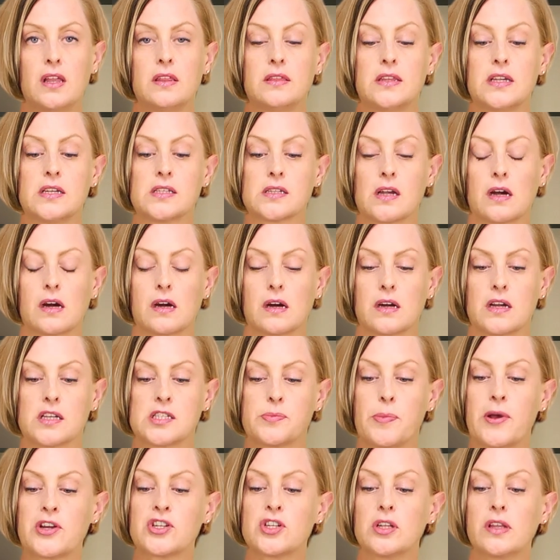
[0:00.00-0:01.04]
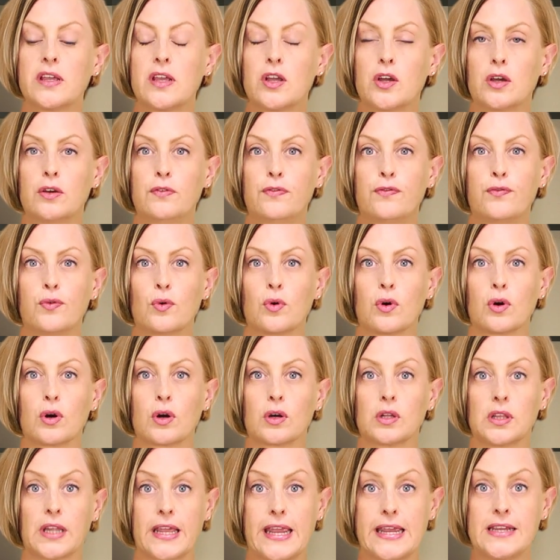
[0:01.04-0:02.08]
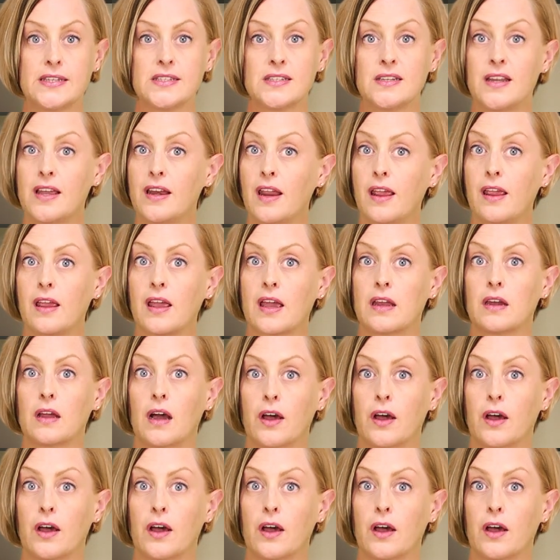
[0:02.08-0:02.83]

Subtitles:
These are especially good for lace knitting and